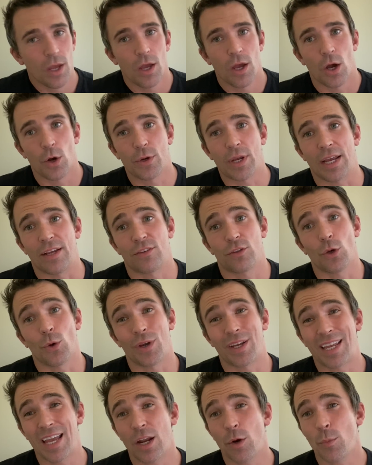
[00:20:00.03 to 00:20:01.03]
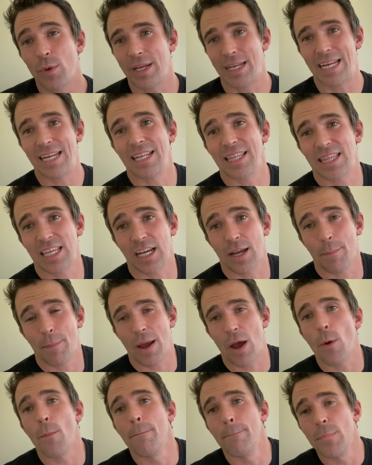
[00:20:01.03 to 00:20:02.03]
Okay, so again, we need to think
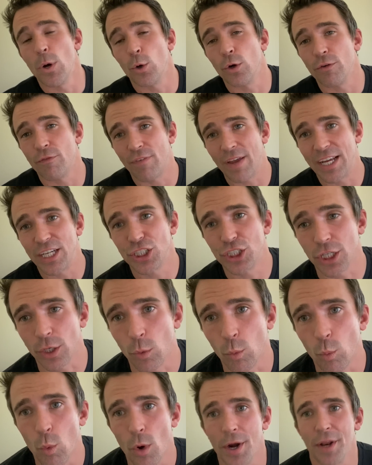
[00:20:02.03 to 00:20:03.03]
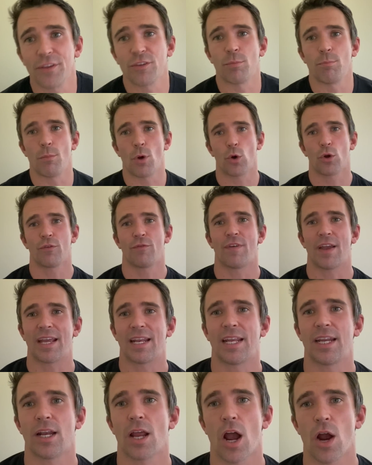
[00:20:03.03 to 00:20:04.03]
about motivation. What is
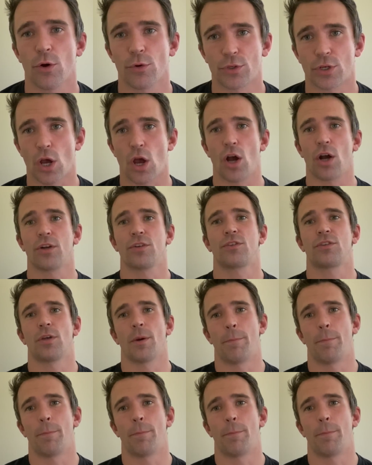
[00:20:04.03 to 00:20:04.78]
motivating our dogs to